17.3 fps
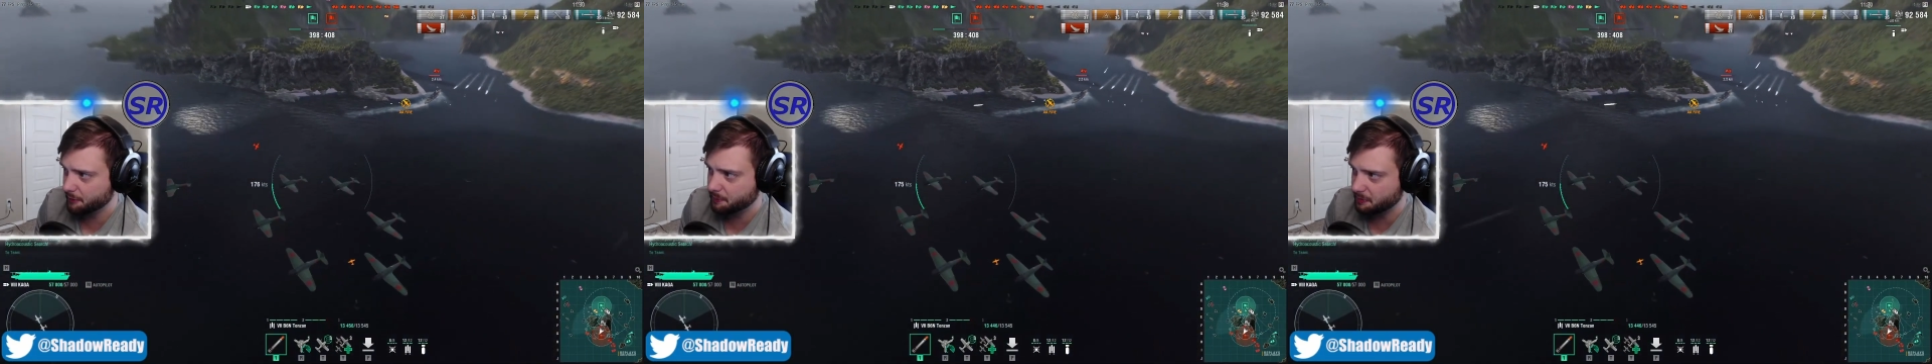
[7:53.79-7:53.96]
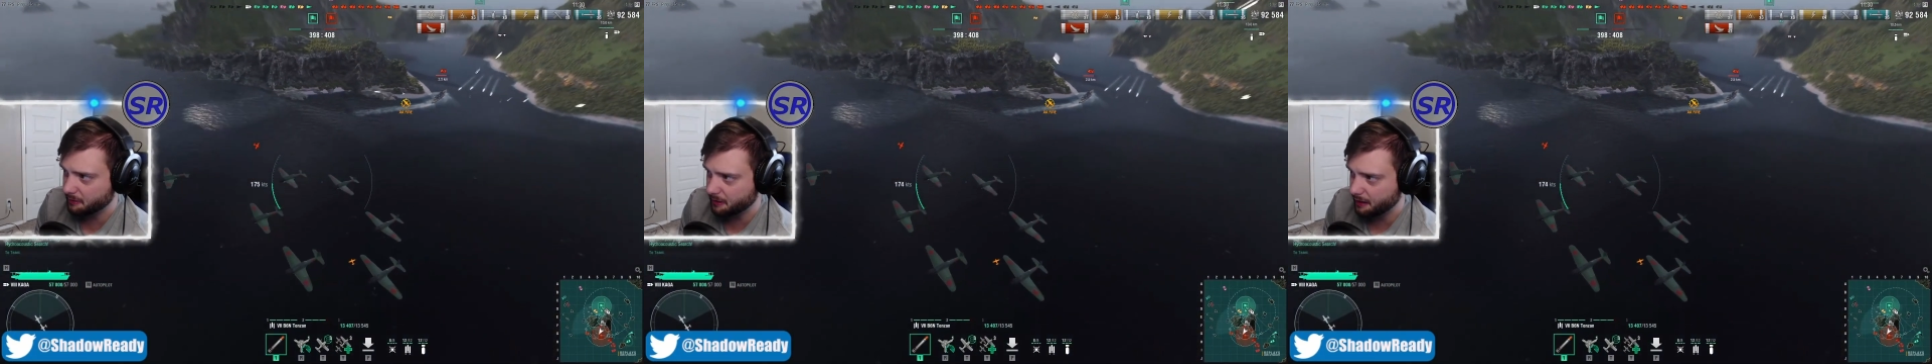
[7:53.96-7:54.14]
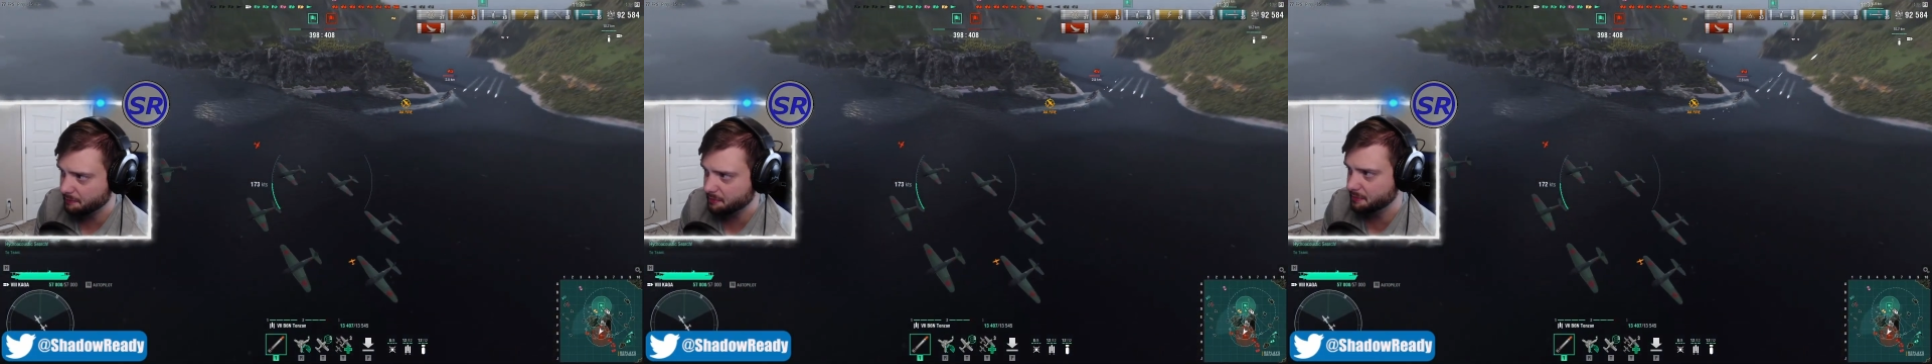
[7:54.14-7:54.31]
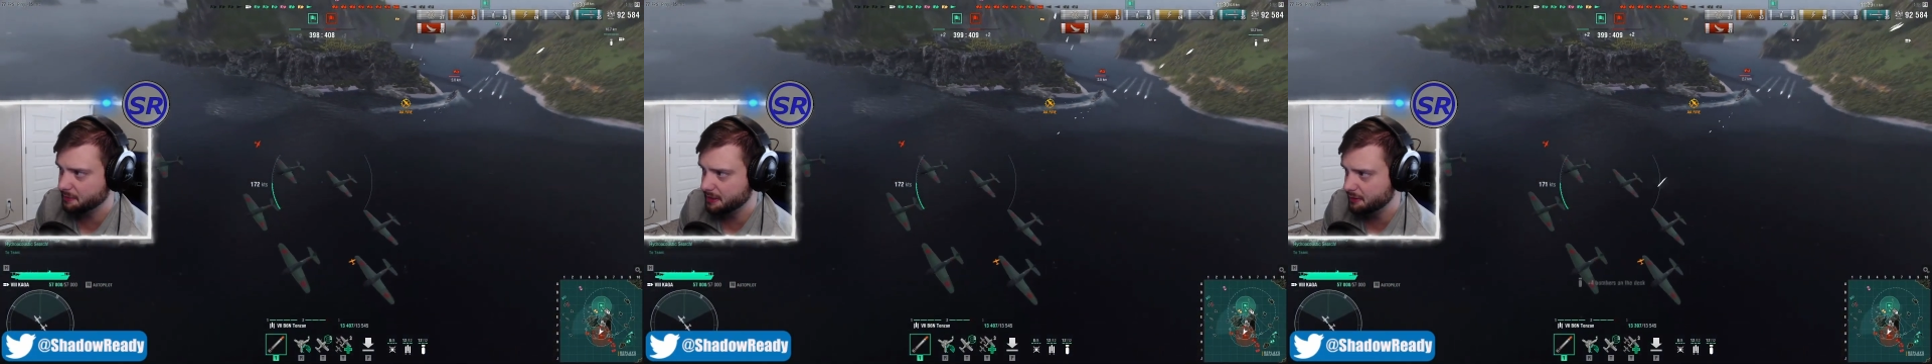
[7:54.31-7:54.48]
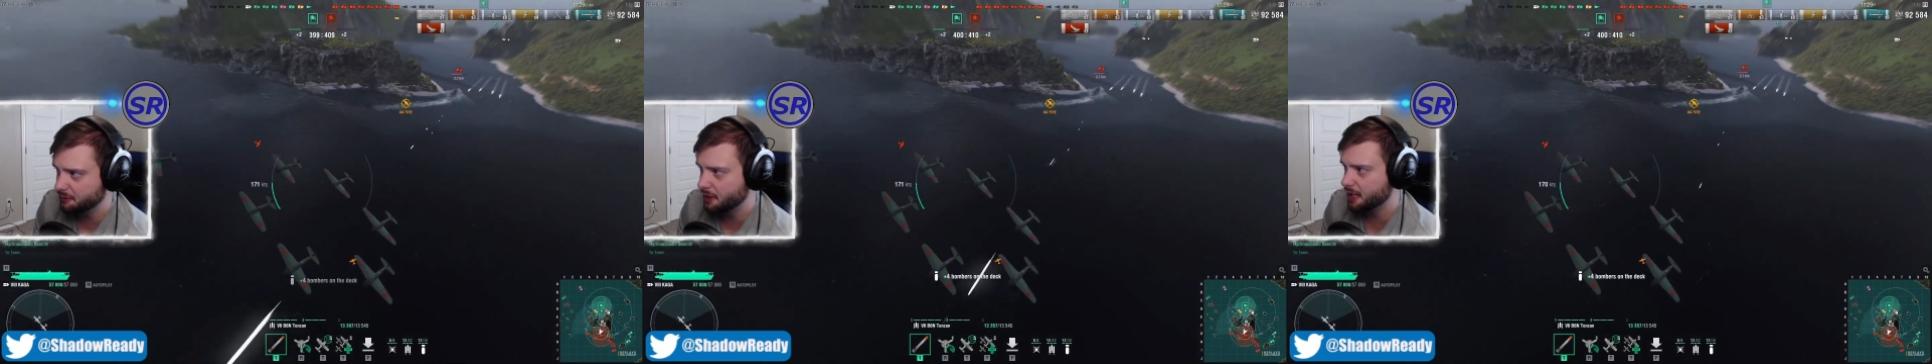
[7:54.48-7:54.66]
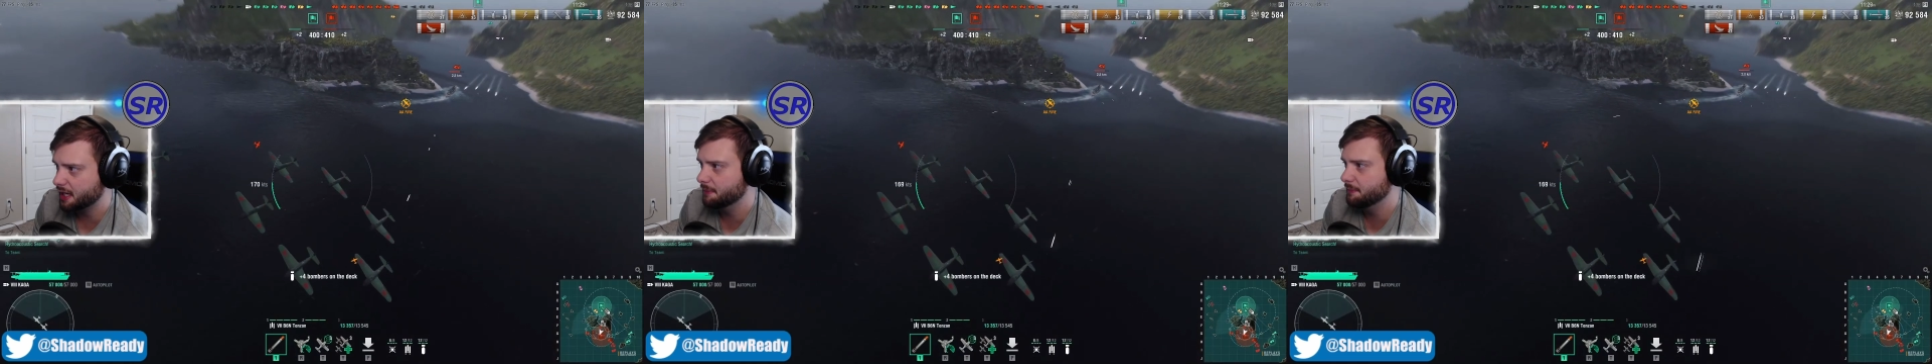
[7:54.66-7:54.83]
probably
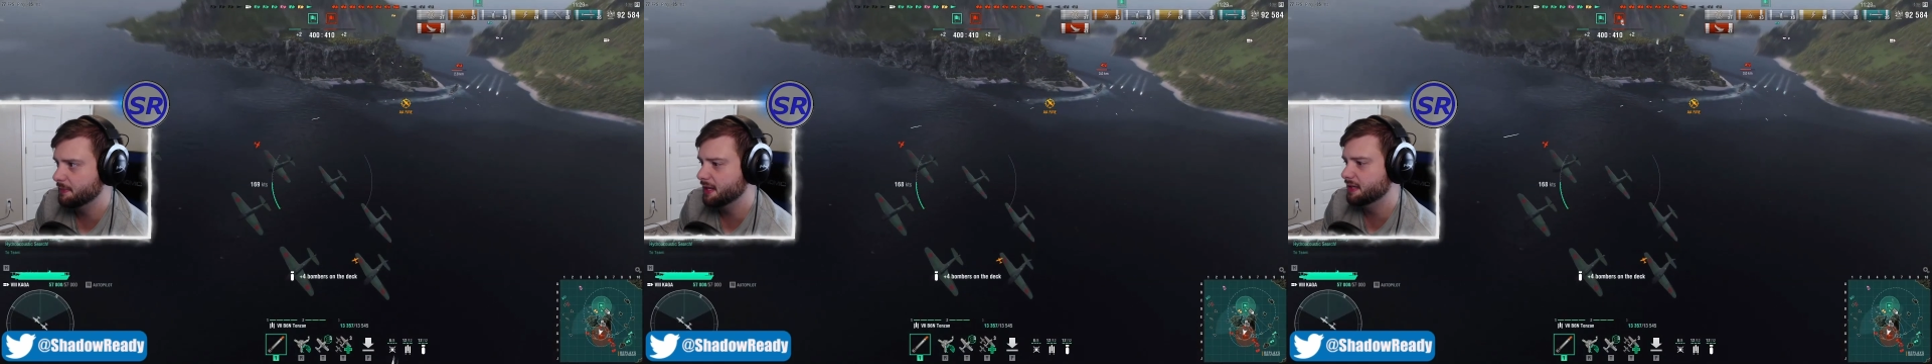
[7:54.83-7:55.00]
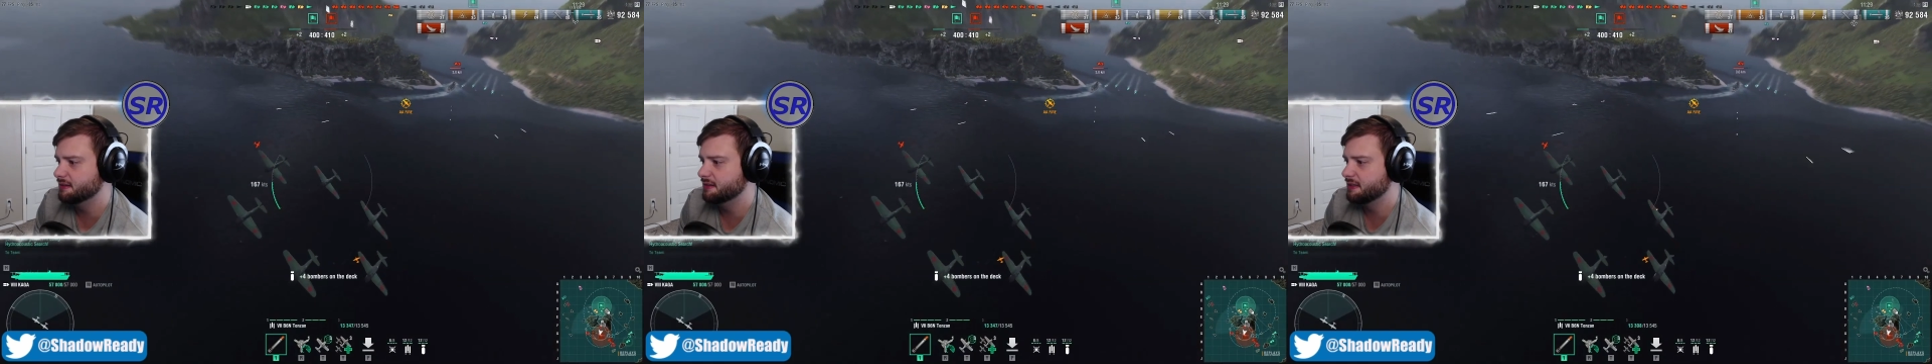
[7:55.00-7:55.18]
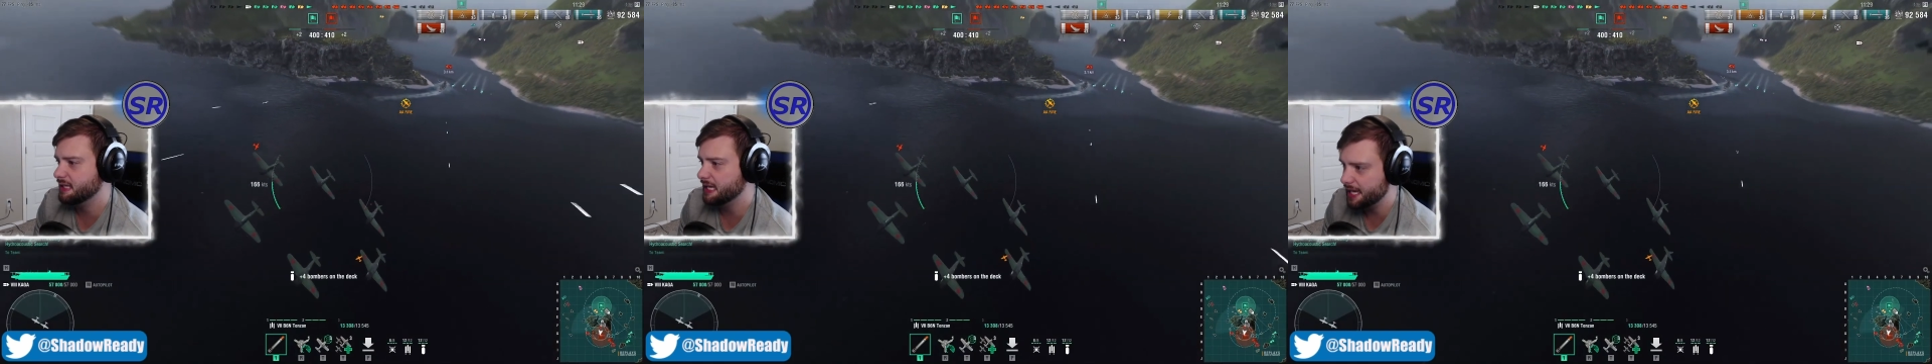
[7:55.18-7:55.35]
recommend the